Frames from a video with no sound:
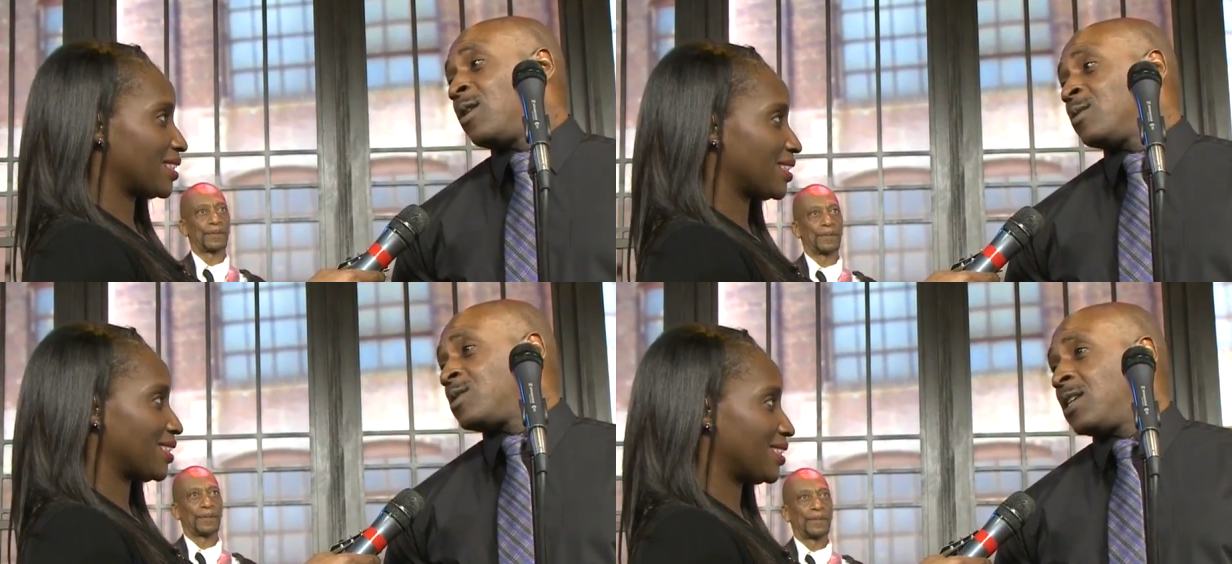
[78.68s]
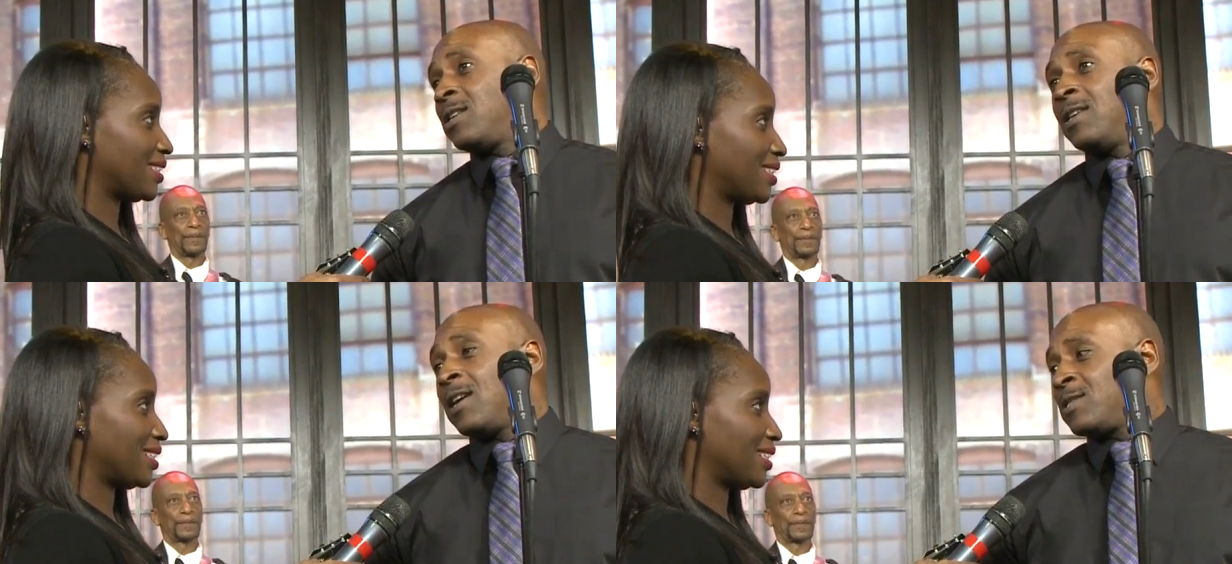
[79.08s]
Speaker 1: understand
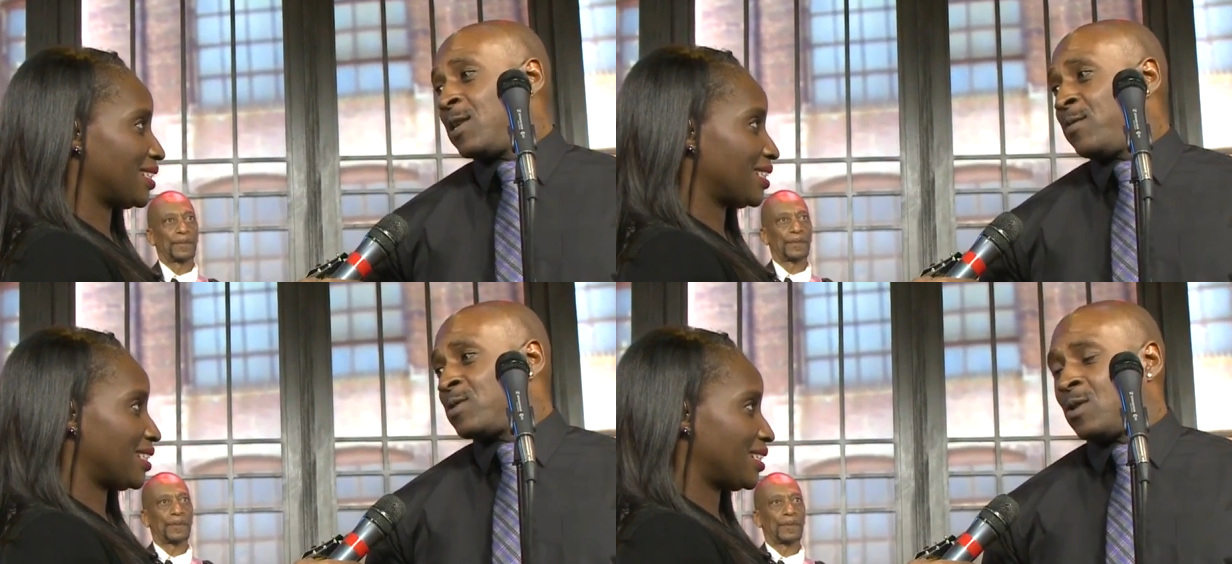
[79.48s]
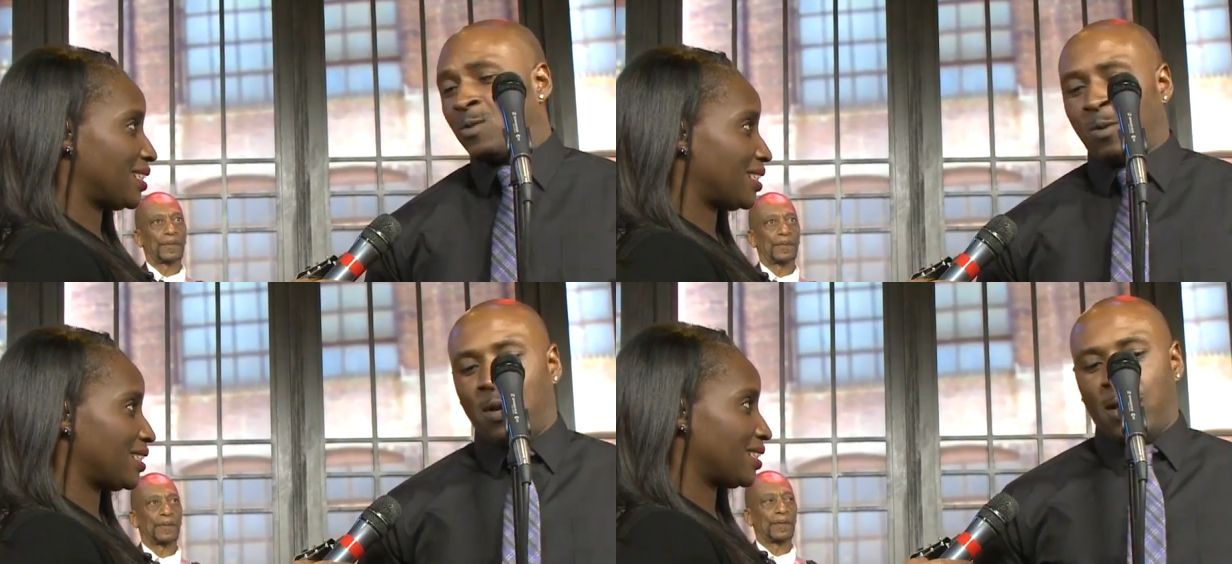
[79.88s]
the next level,
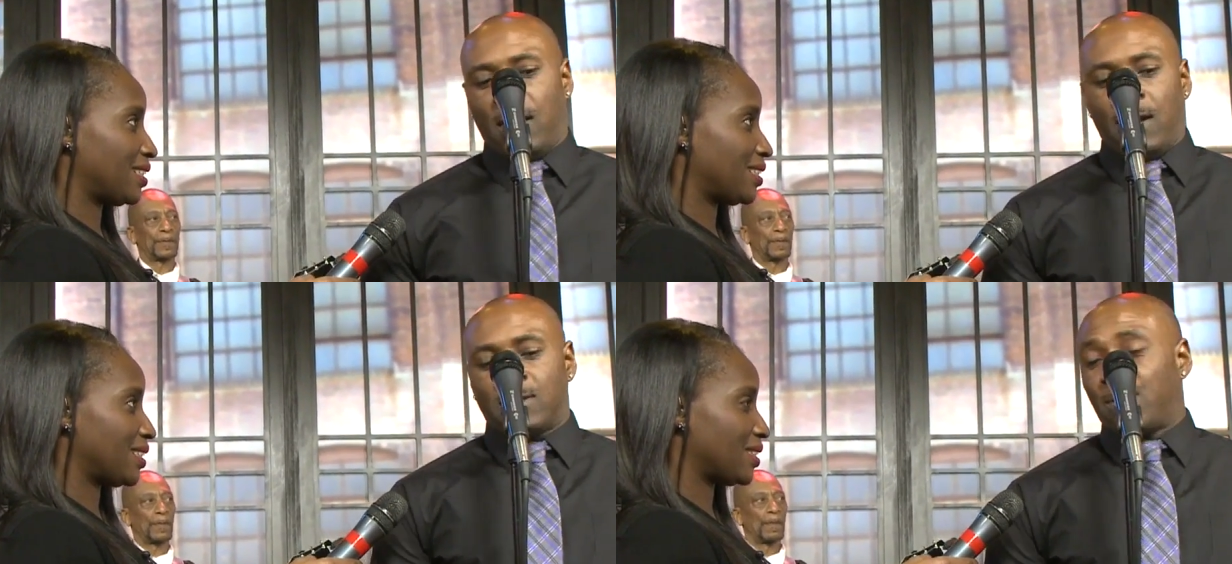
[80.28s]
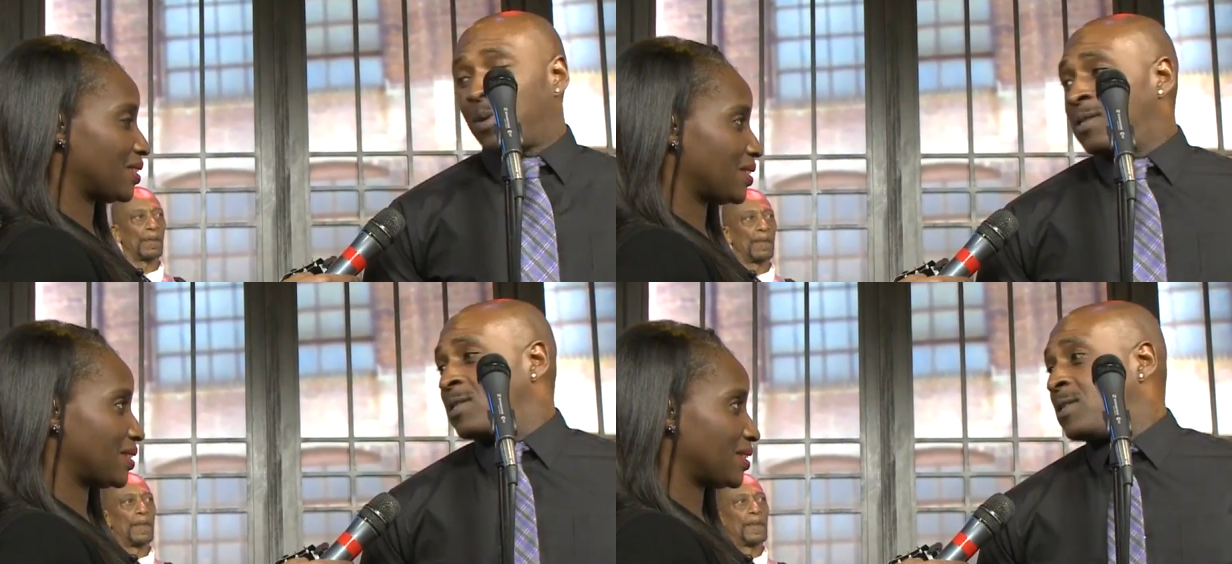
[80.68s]
so it's up
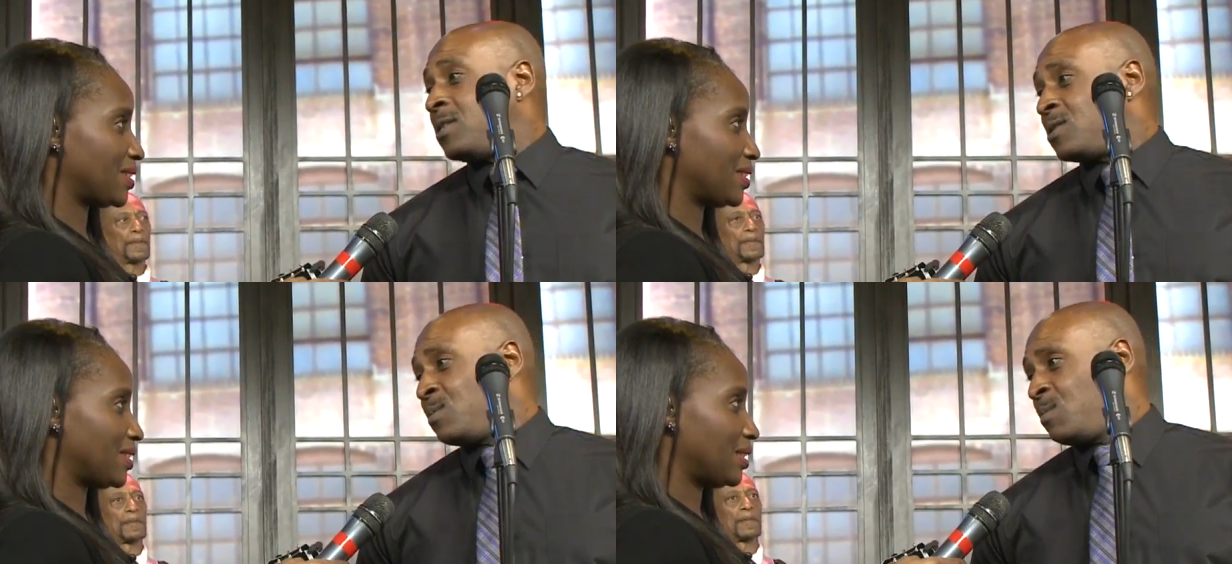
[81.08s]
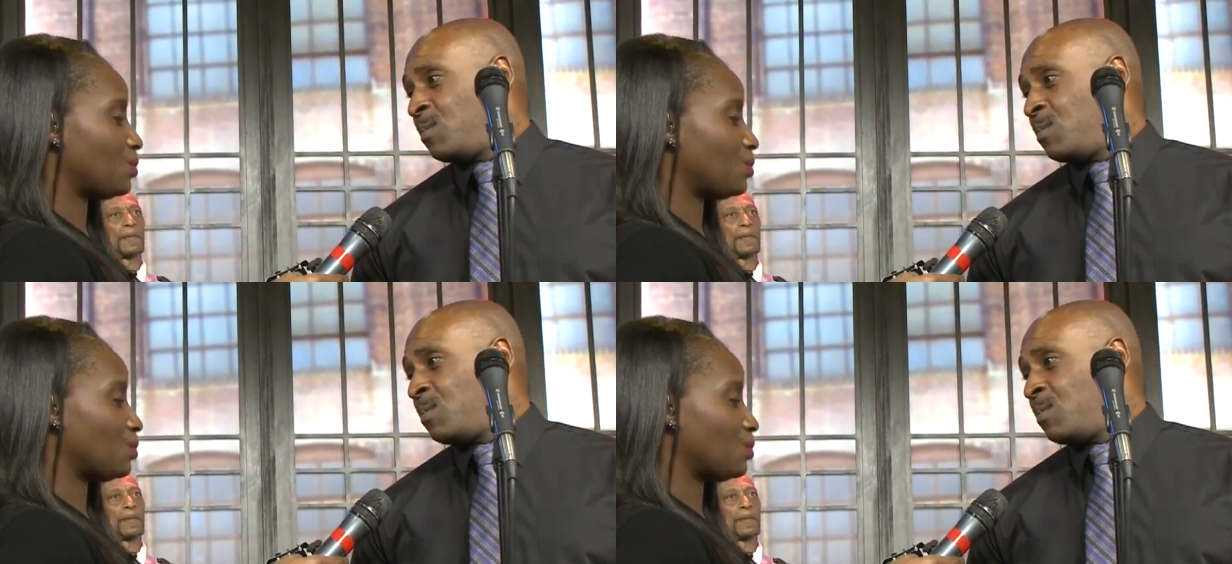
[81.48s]
to us to teach them